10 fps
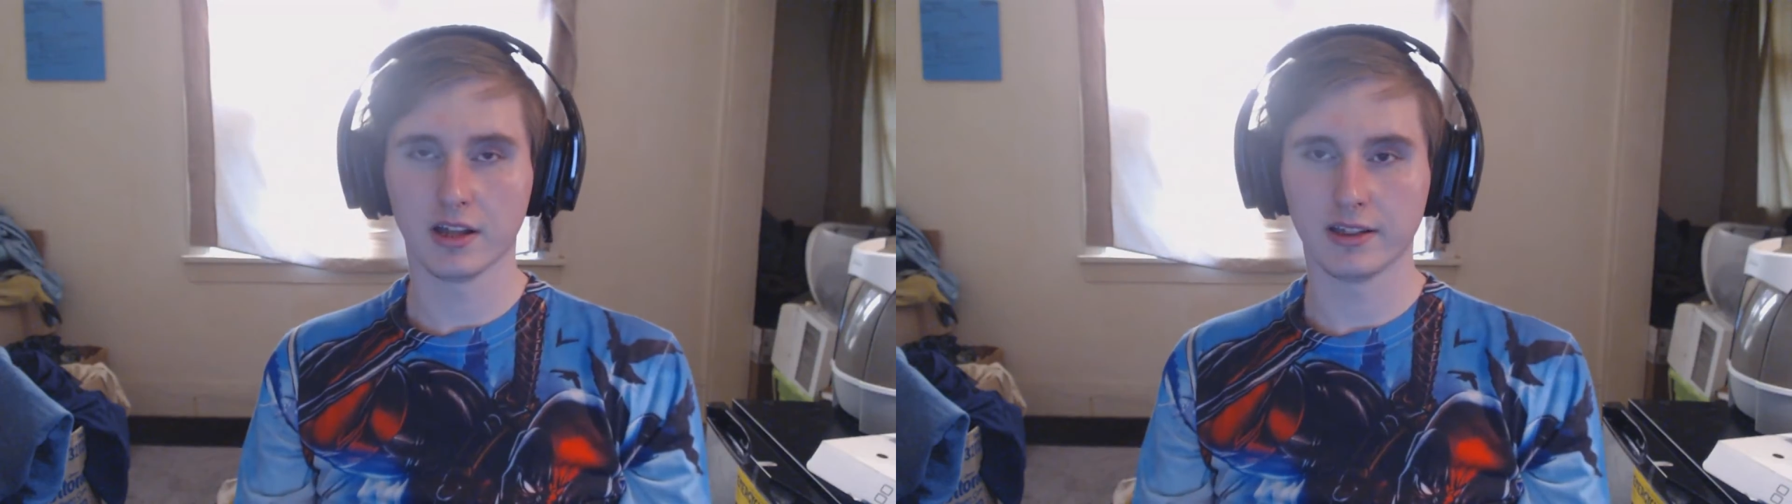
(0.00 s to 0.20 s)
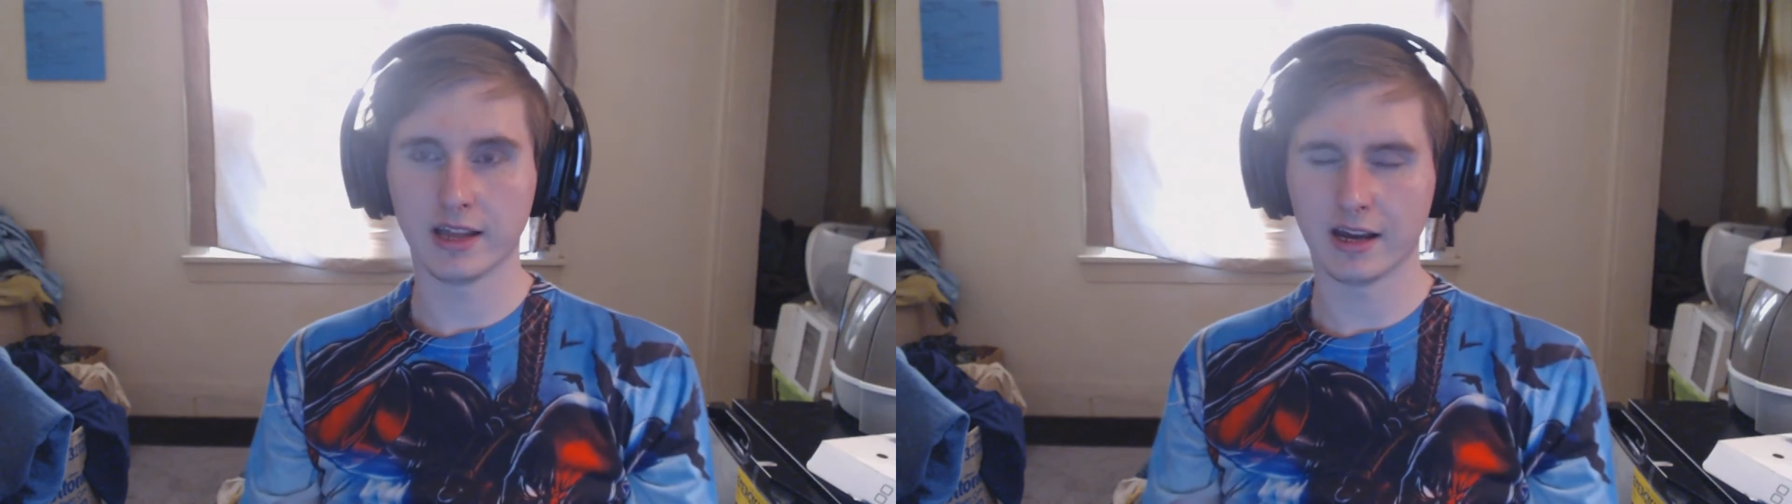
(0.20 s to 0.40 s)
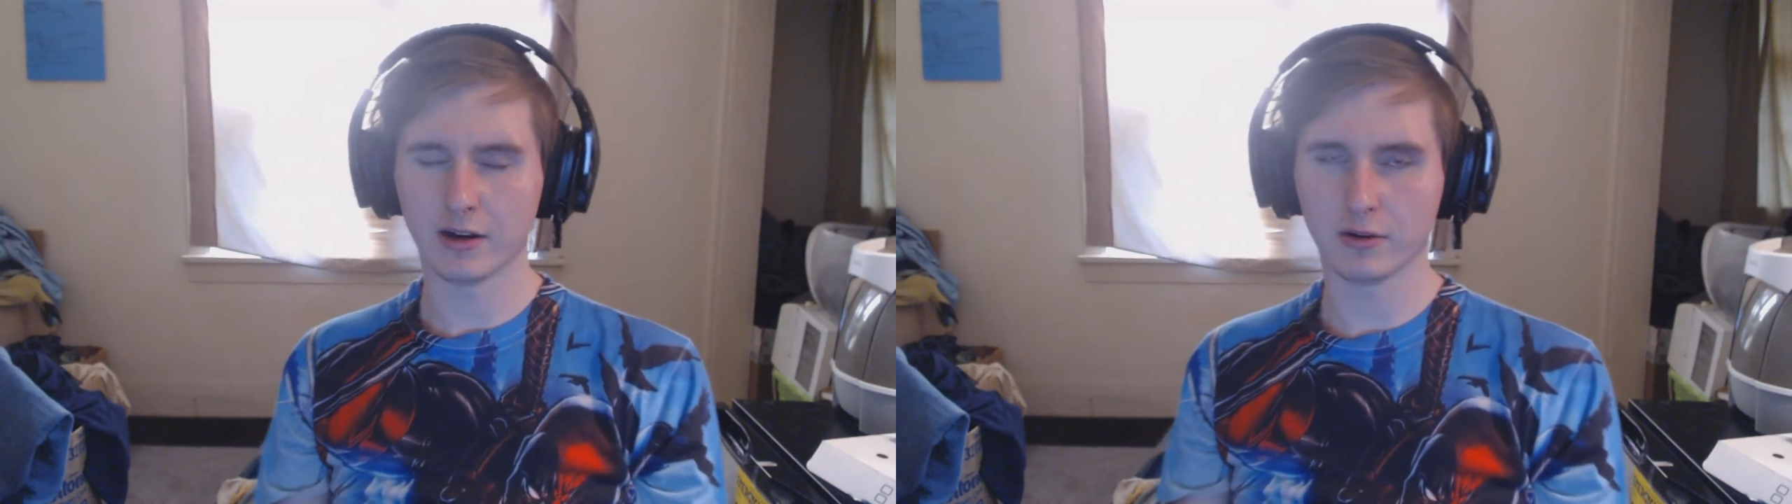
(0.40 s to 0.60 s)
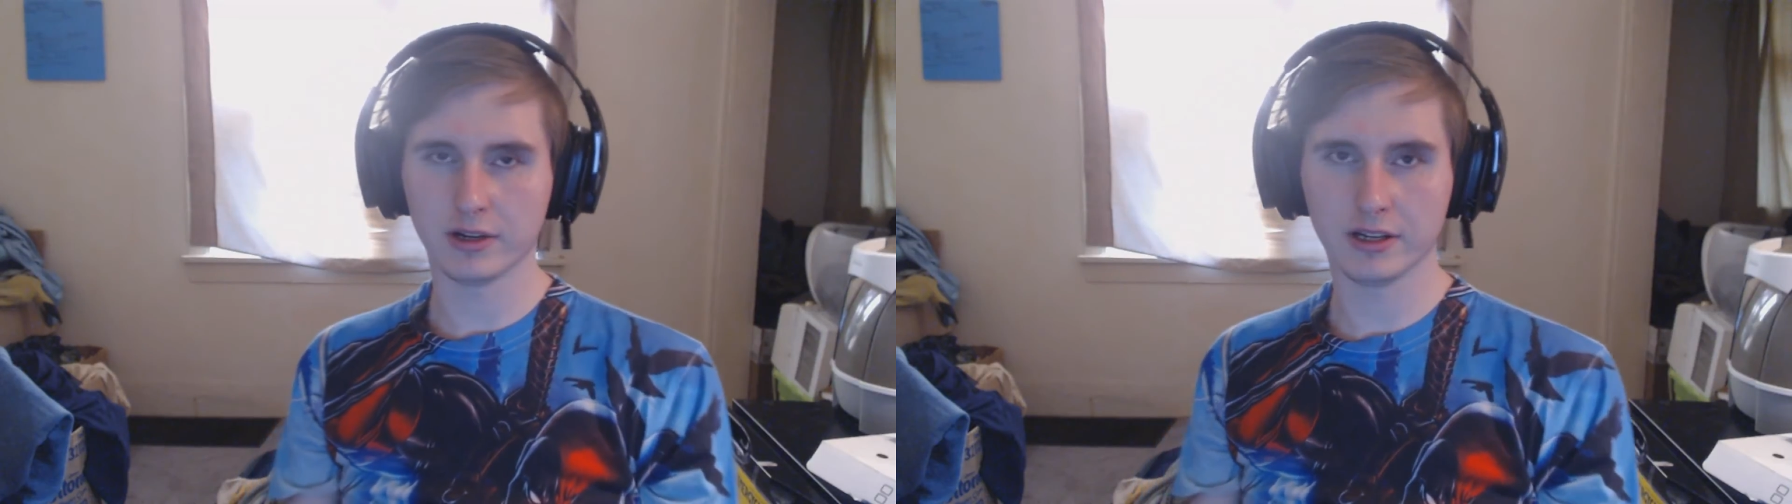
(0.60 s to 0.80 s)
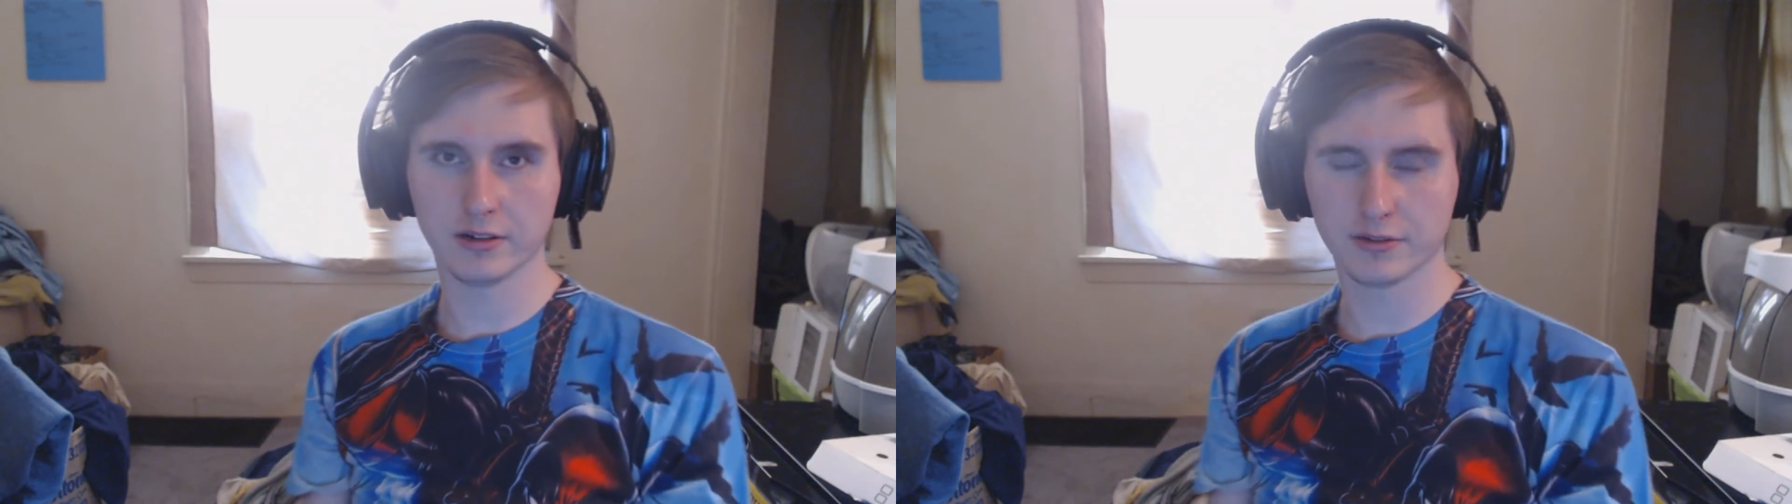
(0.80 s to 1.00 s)
Now,
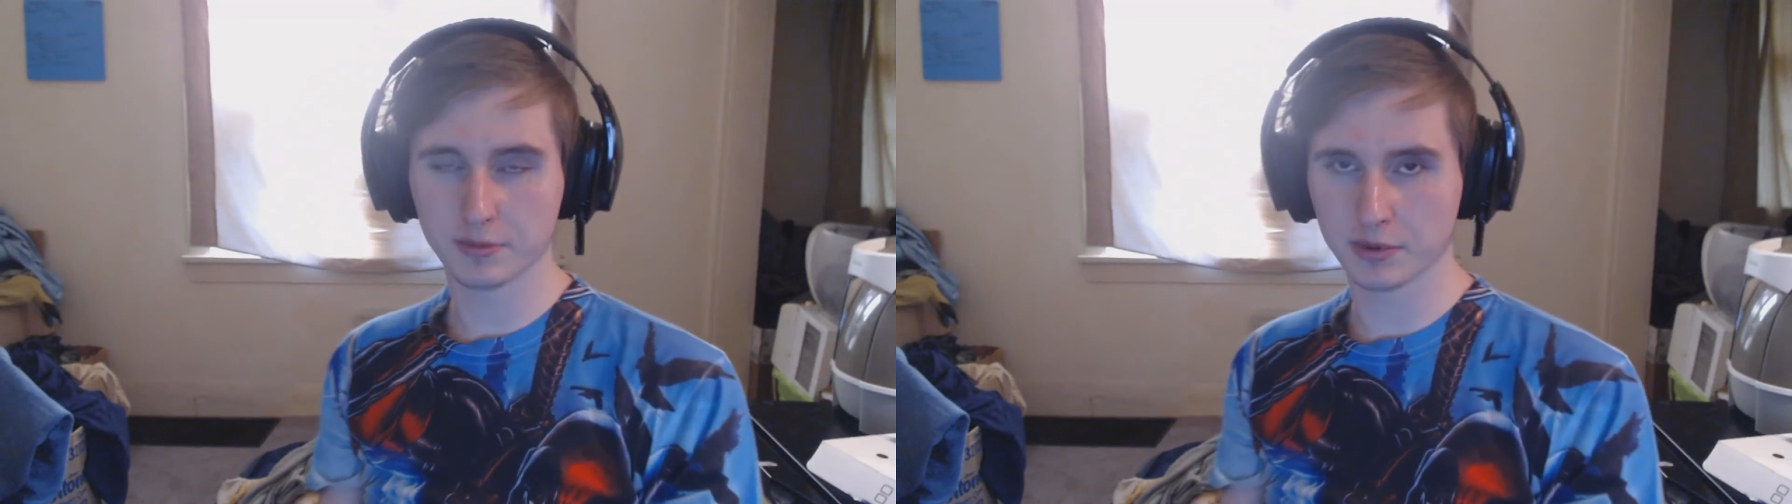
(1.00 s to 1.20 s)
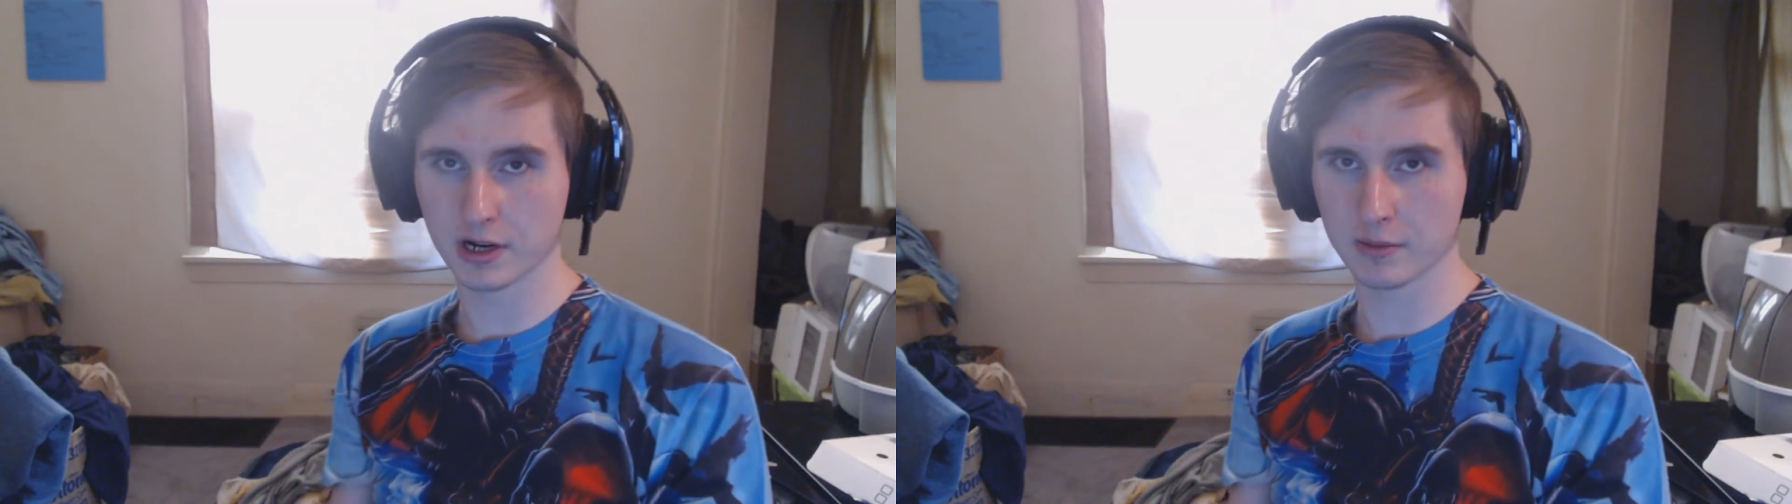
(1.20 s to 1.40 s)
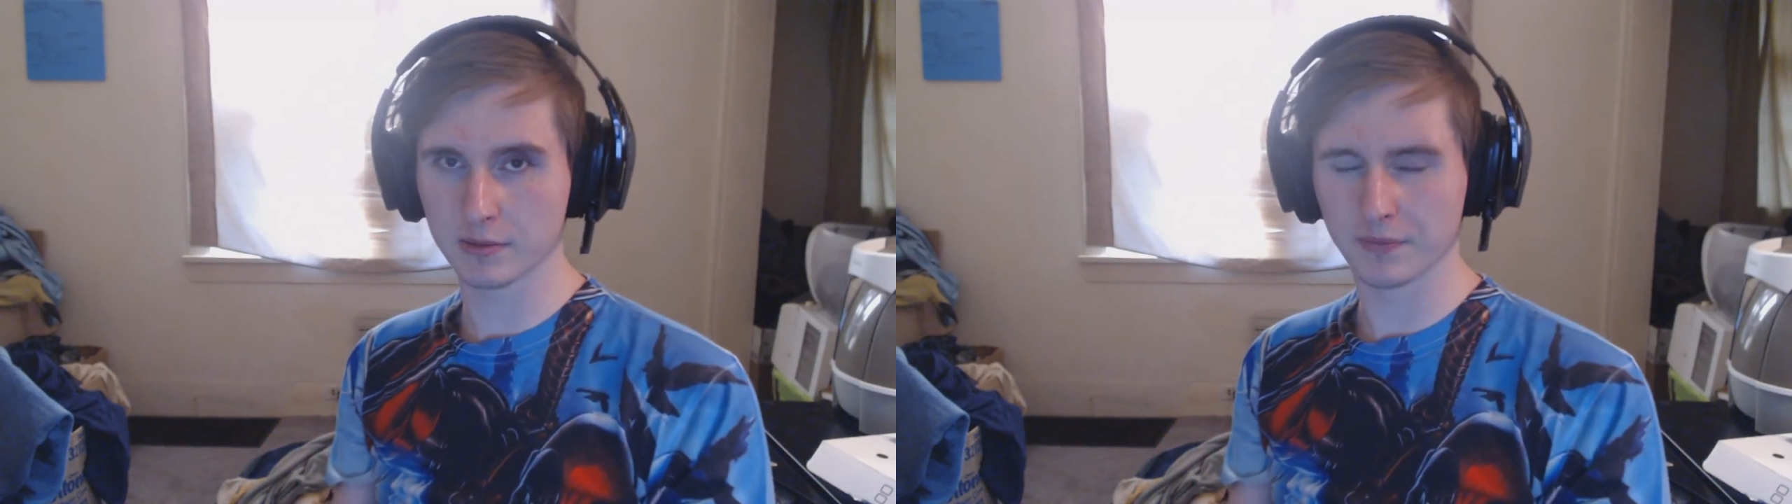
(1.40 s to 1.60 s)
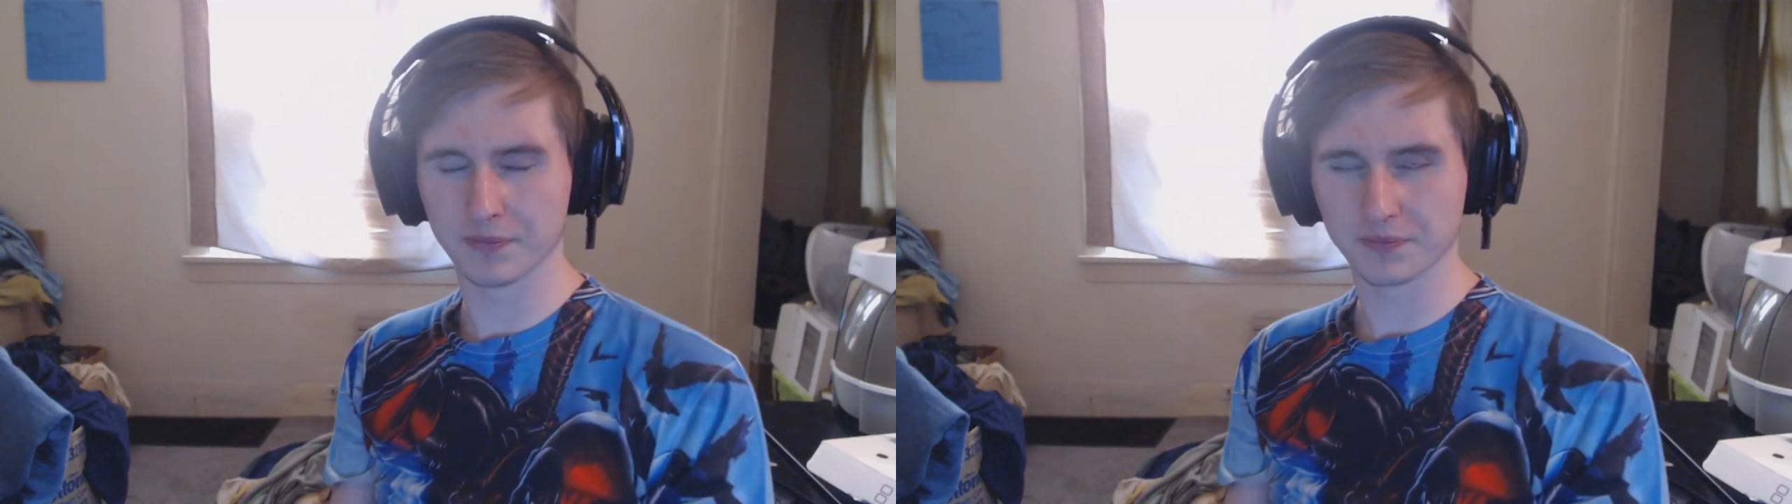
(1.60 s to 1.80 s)
here's the problem.